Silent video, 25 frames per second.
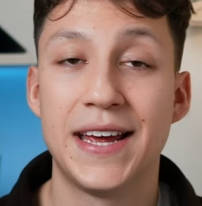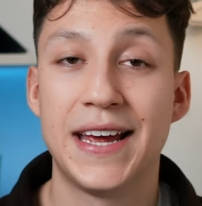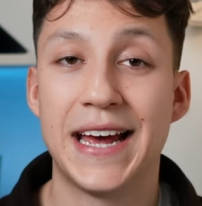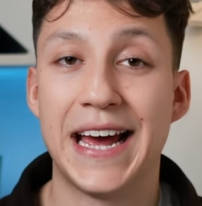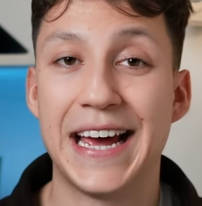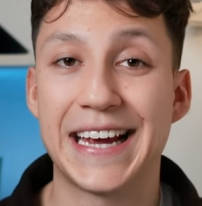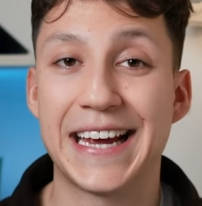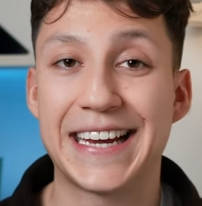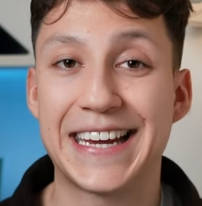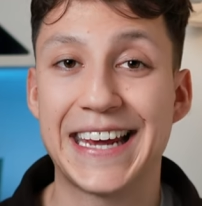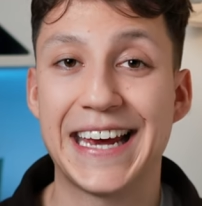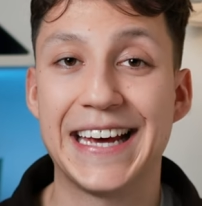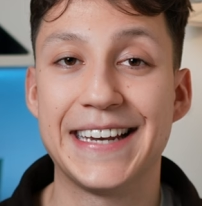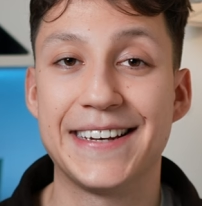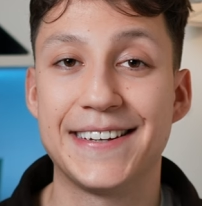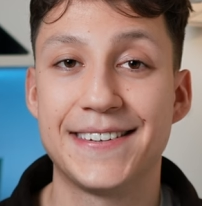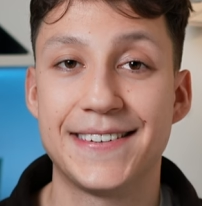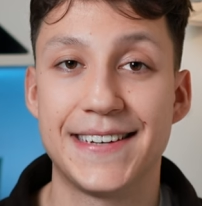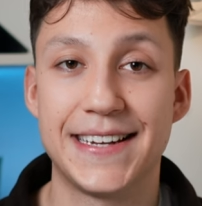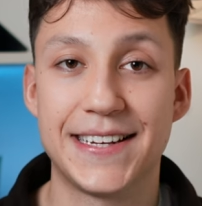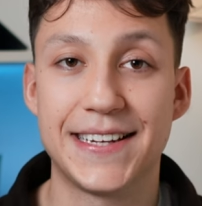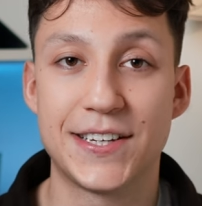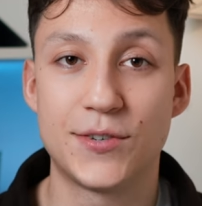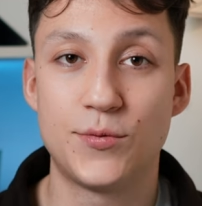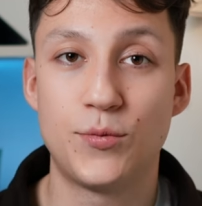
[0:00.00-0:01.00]
Again,
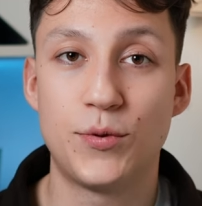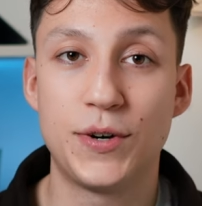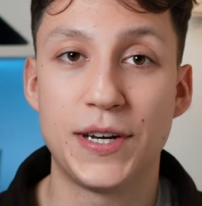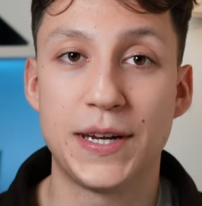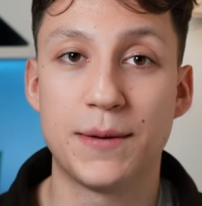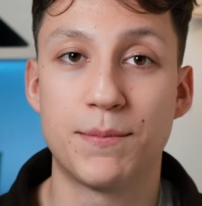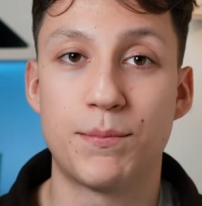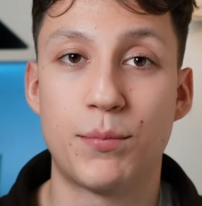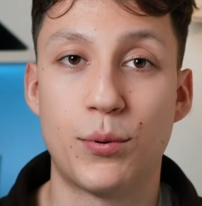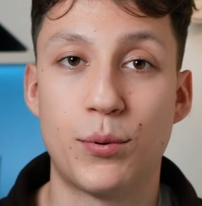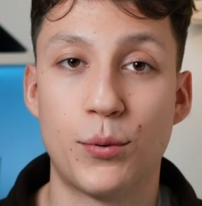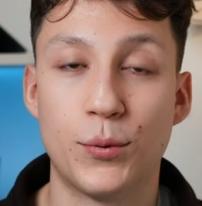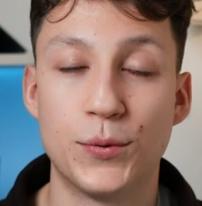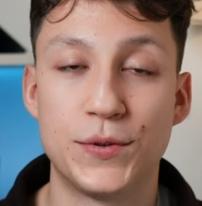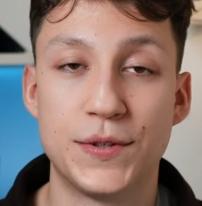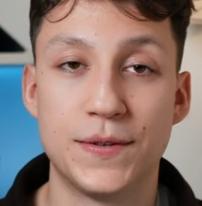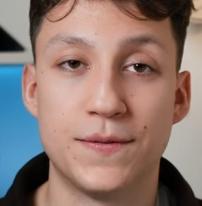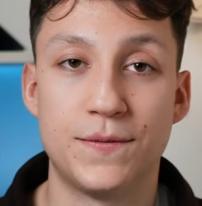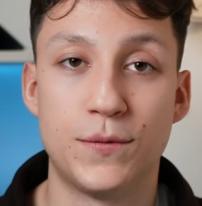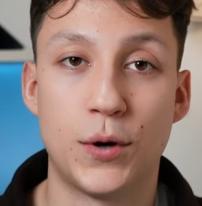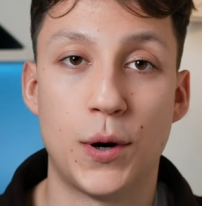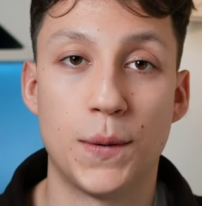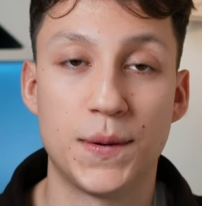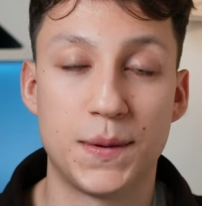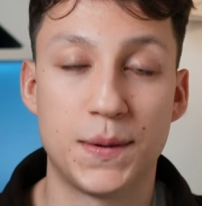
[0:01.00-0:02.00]
this is really important
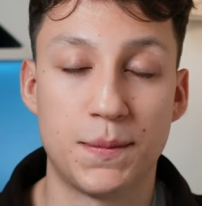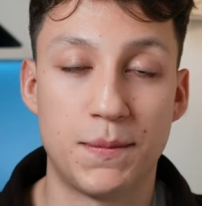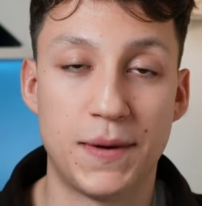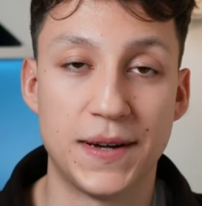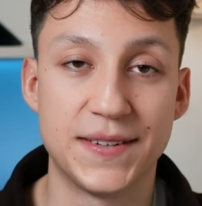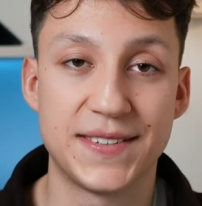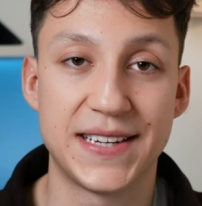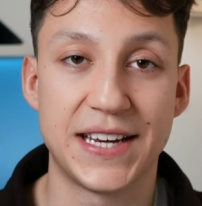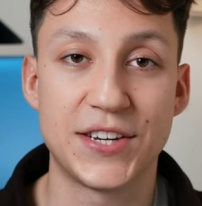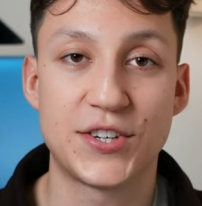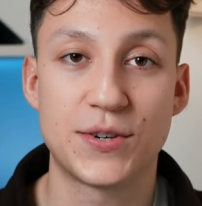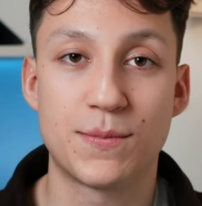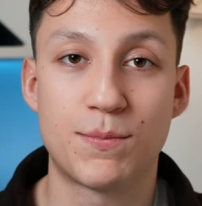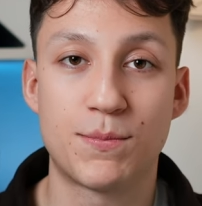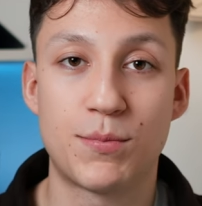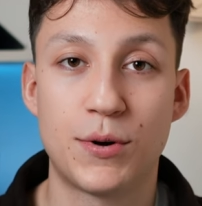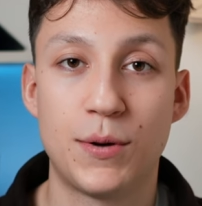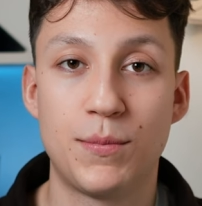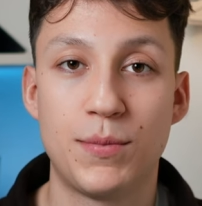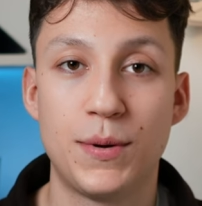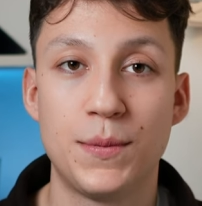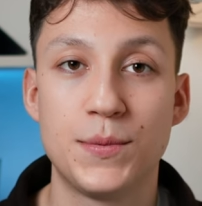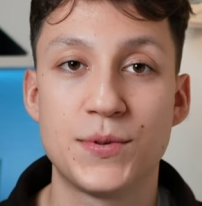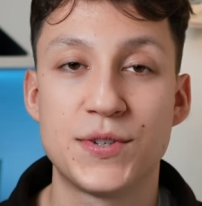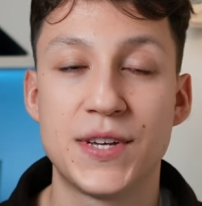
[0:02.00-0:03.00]
for optimization
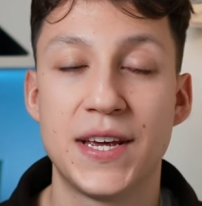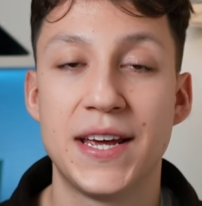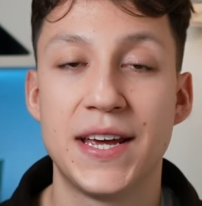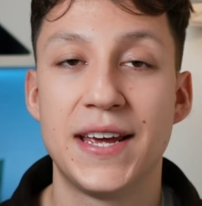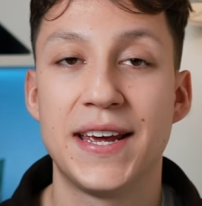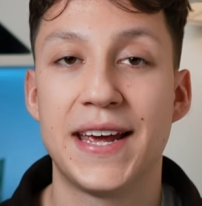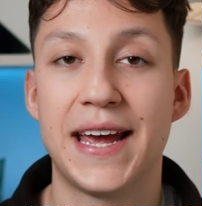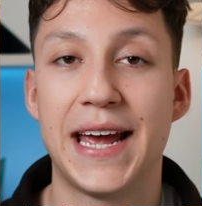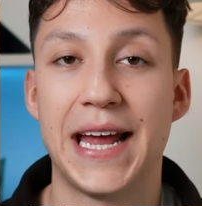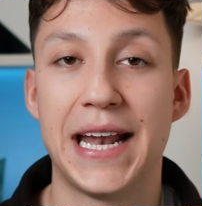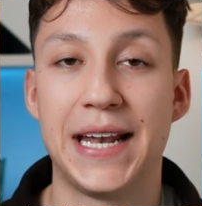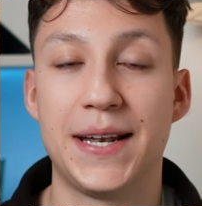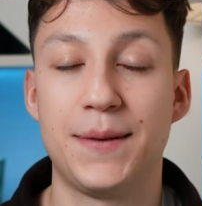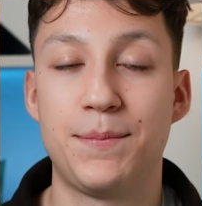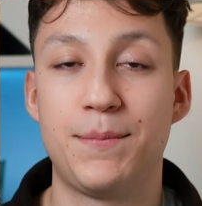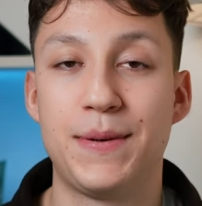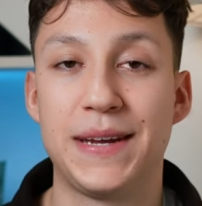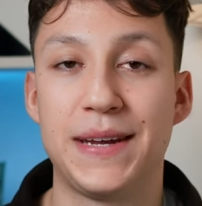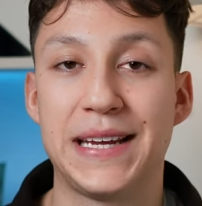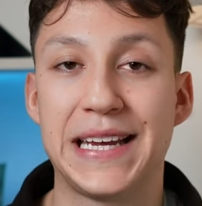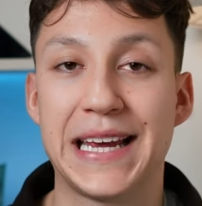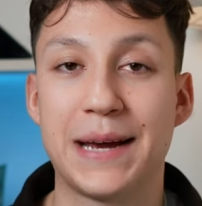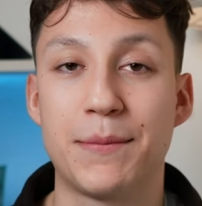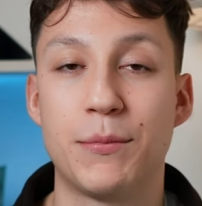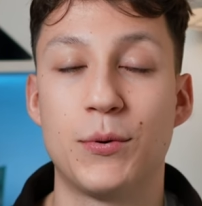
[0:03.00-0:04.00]
problems and
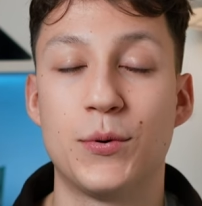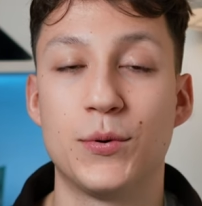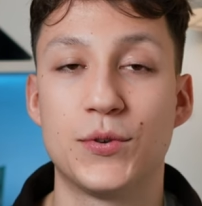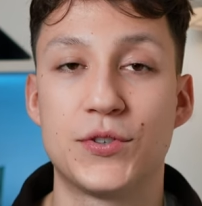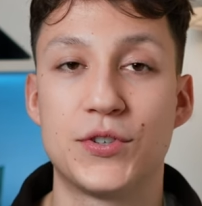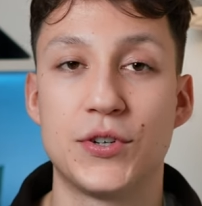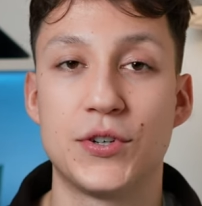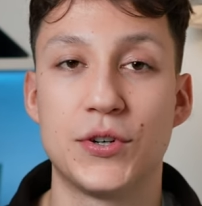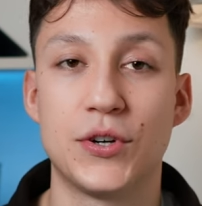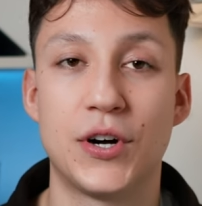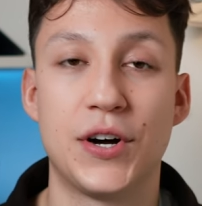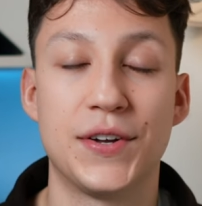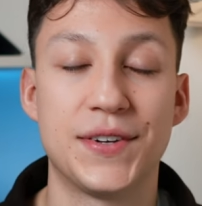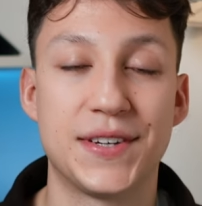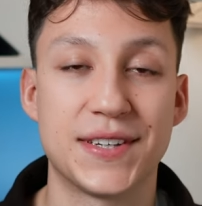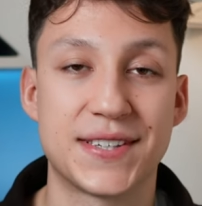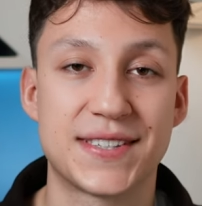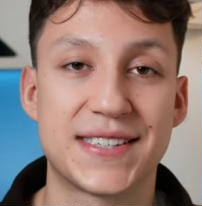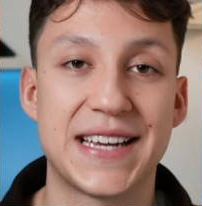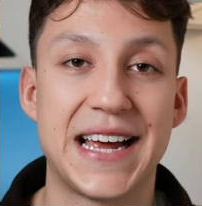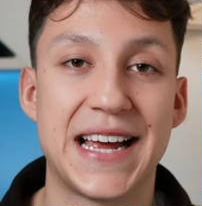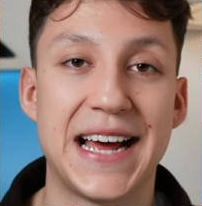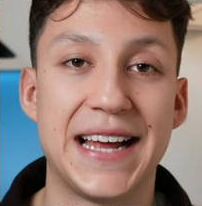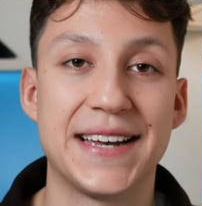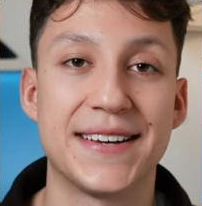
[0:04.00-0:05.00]
being able to
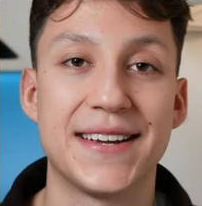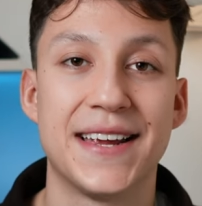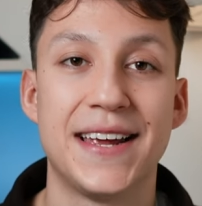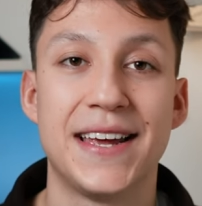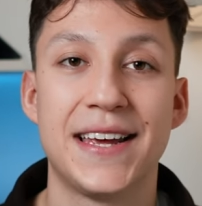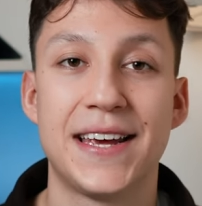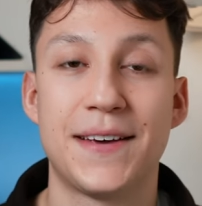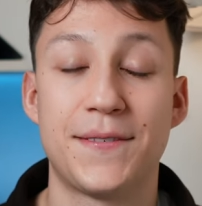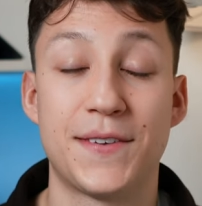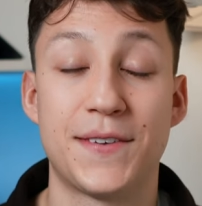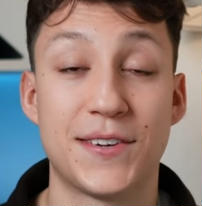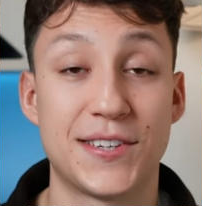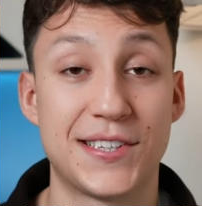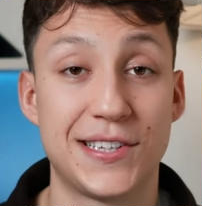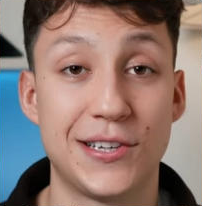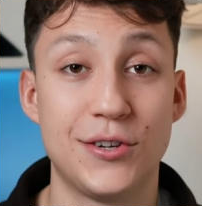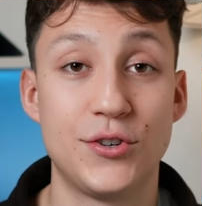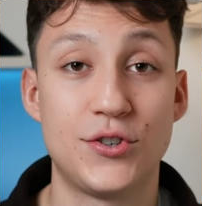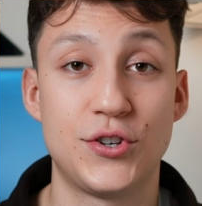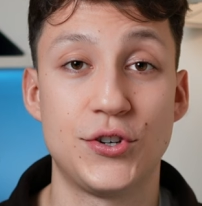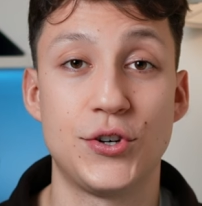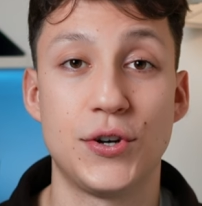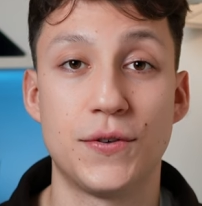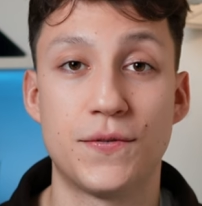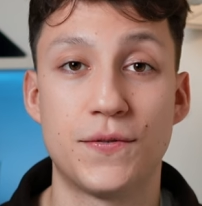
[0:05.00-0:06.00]
understand if the
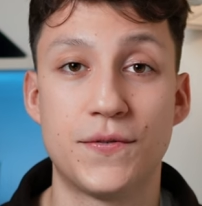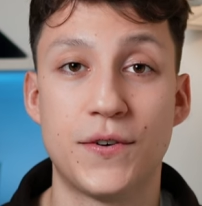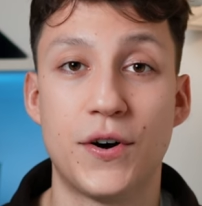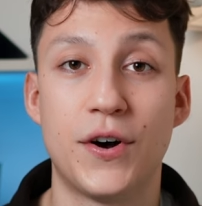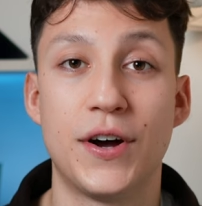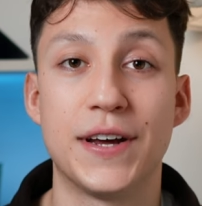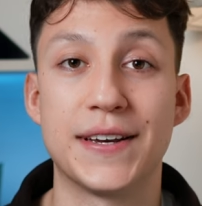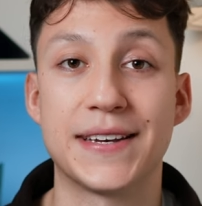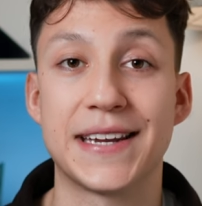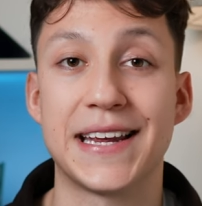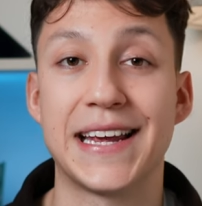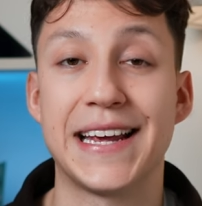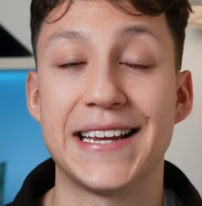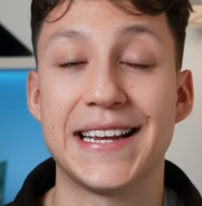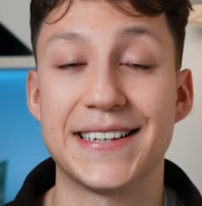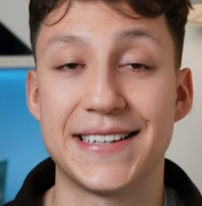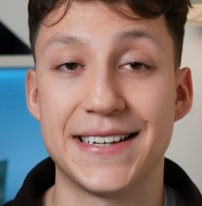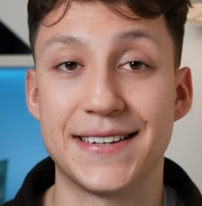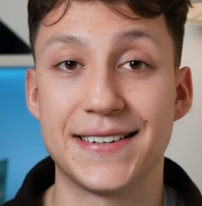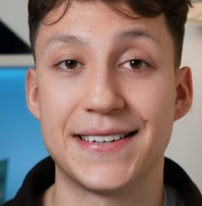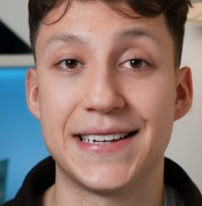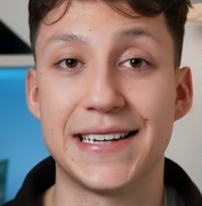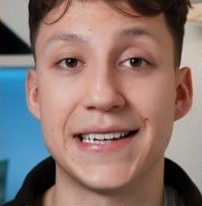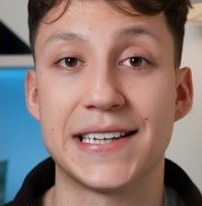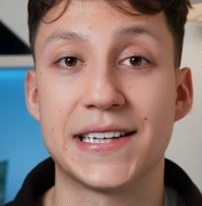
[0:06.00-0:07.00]
solution you find is
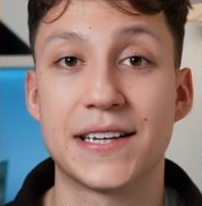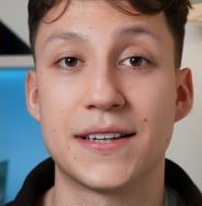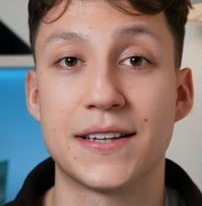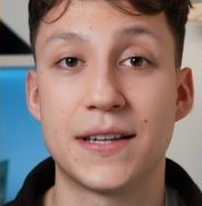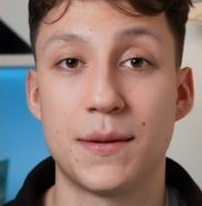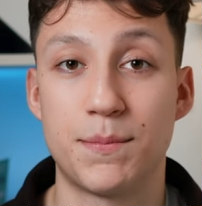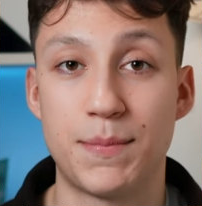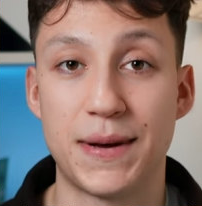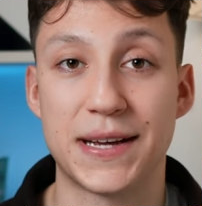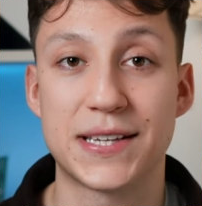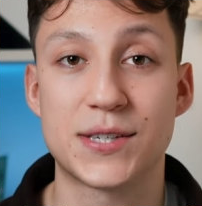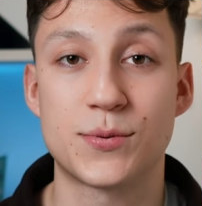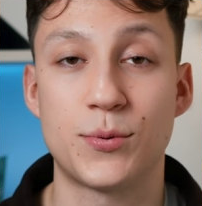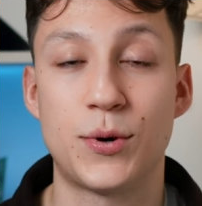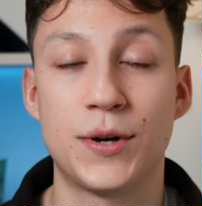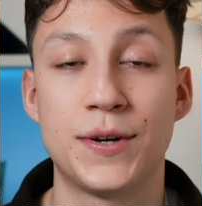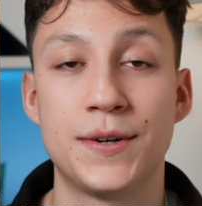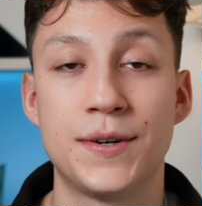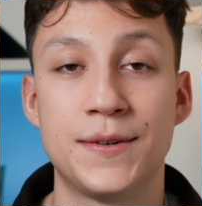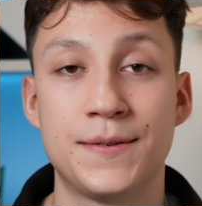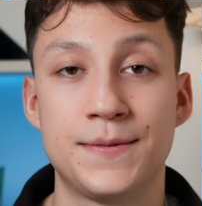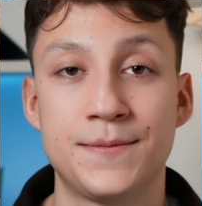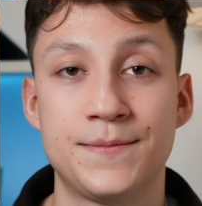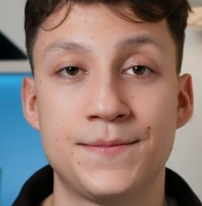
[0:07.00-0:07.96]
indeed the best one.